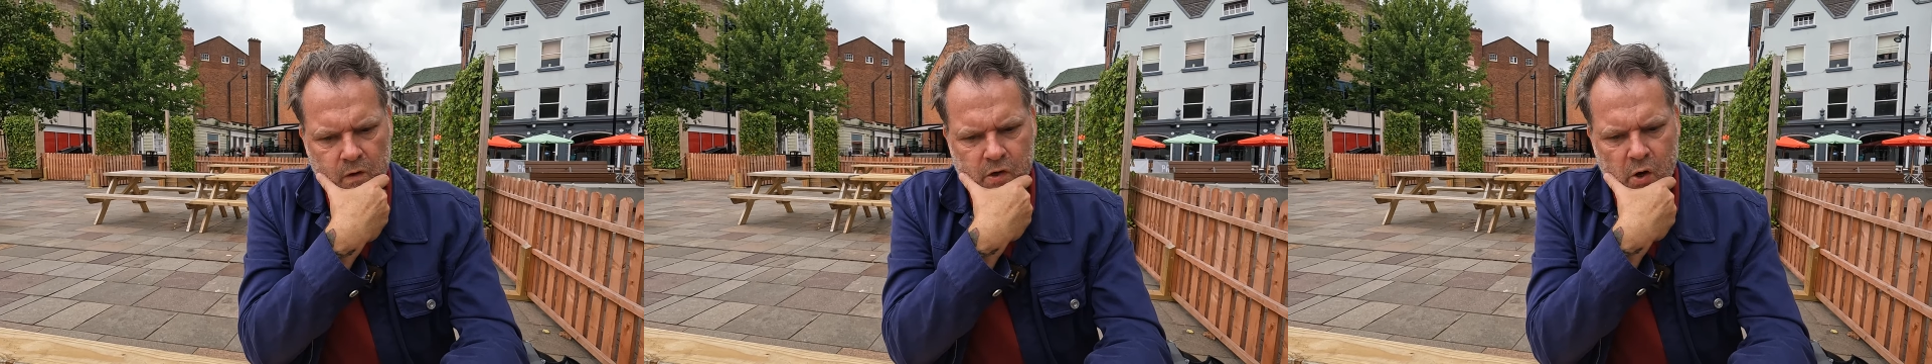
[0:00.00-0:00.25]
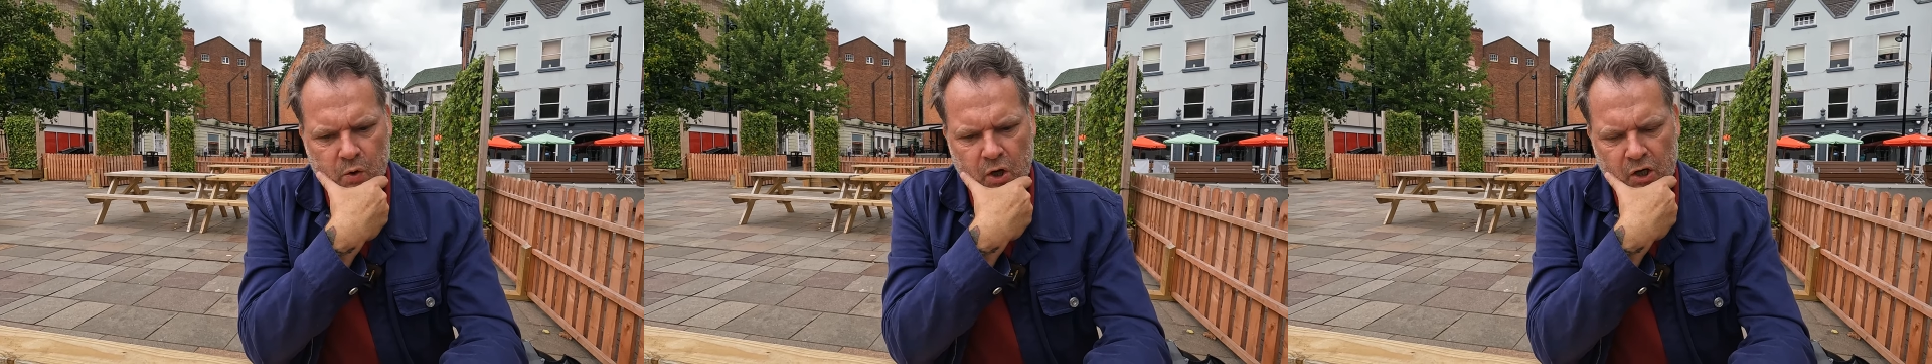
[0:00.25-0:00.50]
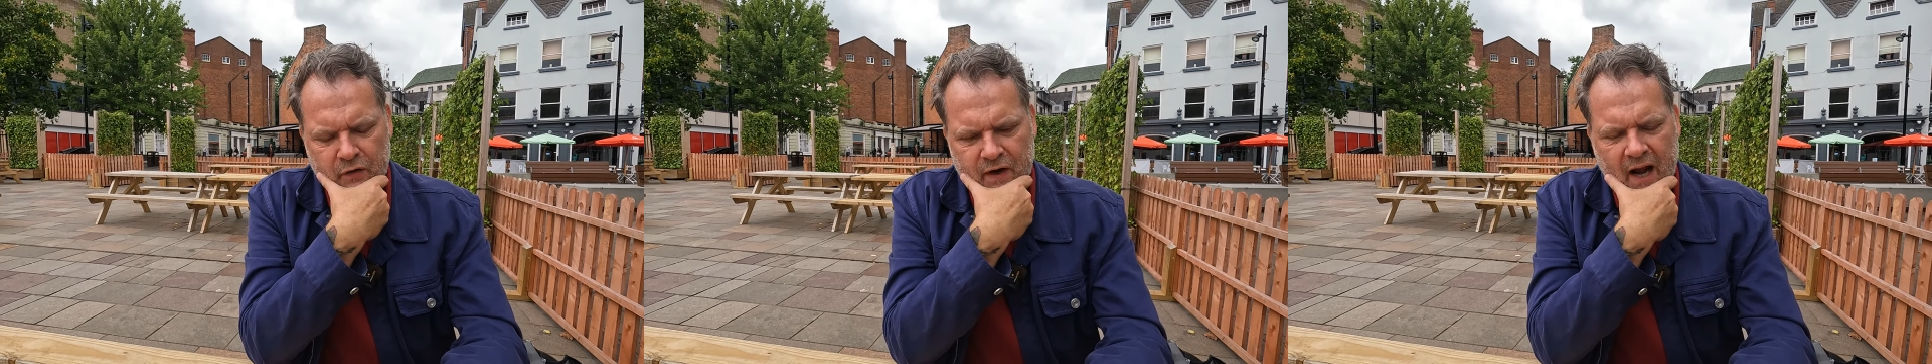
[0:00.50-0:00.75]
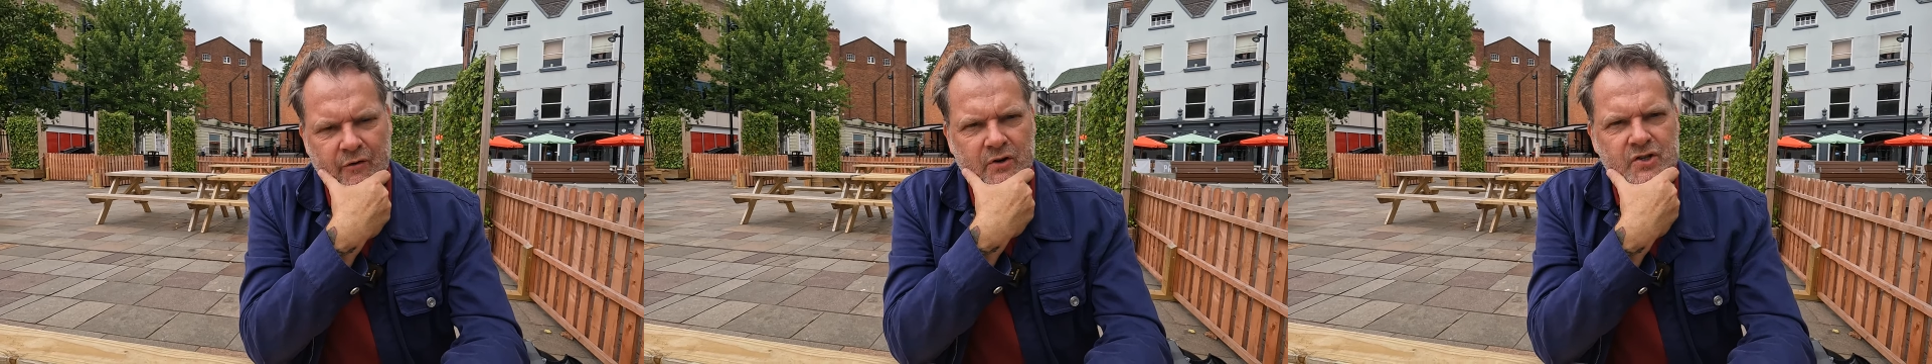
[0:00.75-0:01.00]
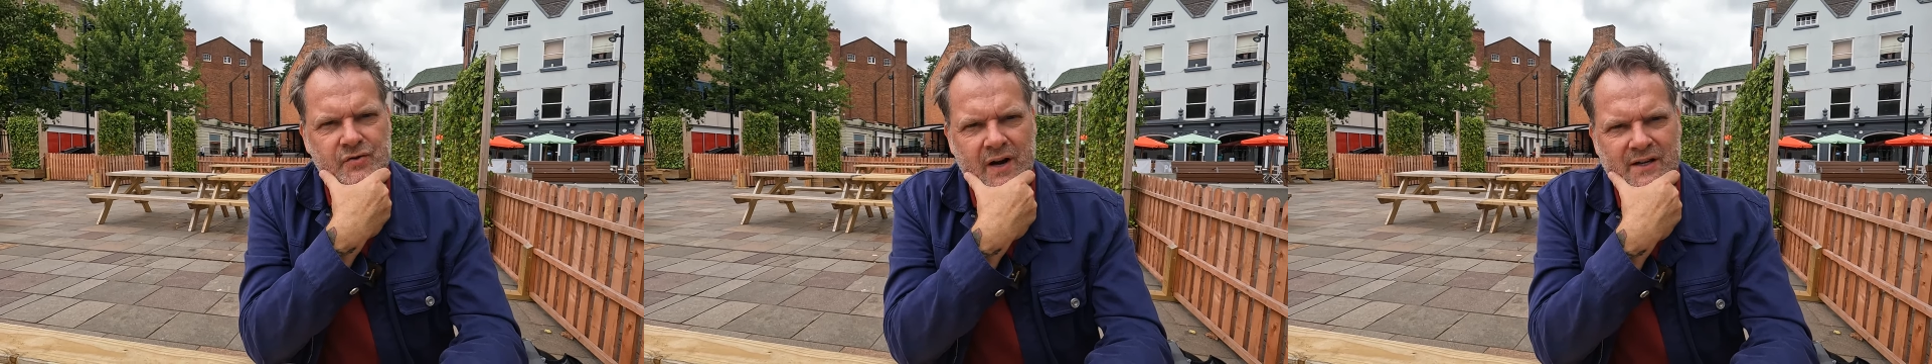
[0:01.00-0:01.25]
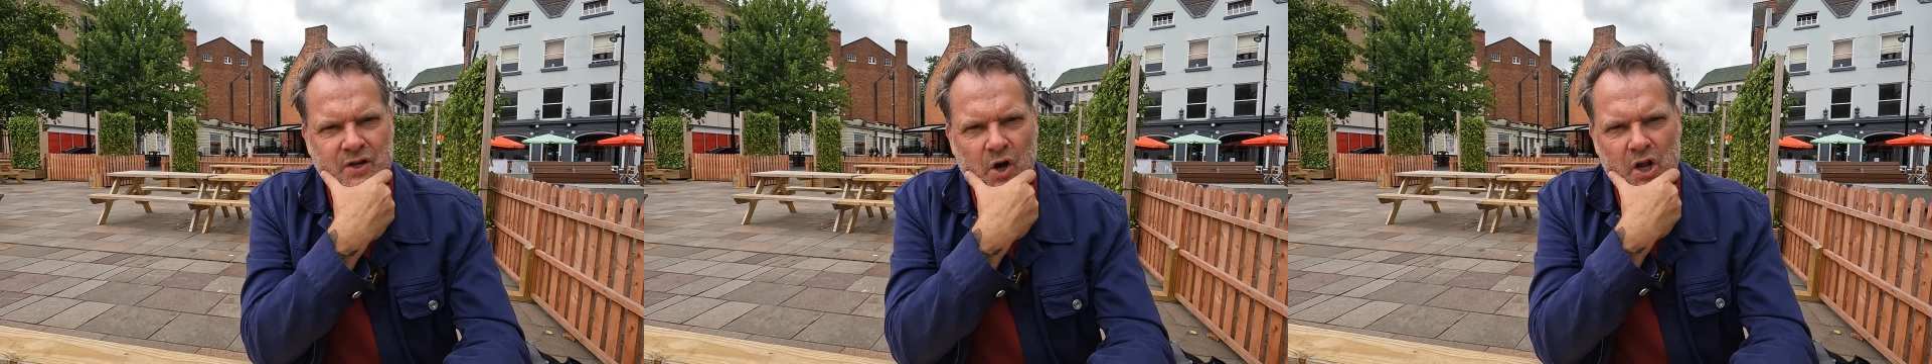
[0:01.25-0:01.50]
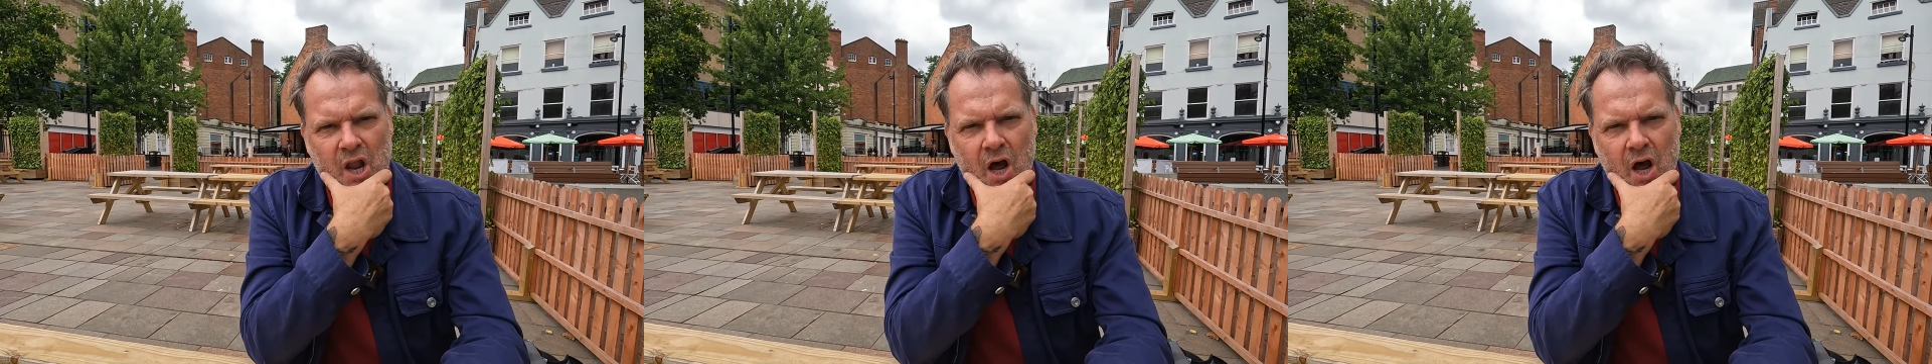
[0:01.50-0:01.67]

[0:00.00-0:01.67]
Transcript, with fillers: you know kind of characterize our